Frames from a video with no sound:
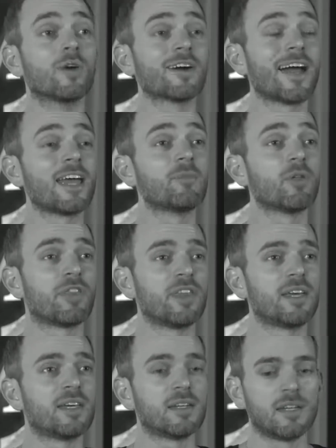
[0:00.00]
we're able
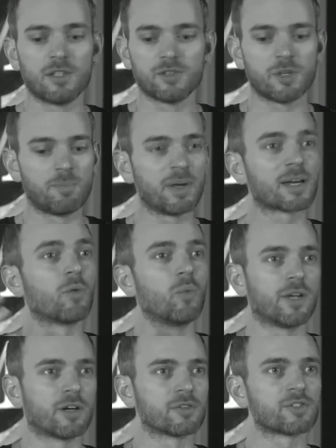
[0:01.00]
then to pick a winner.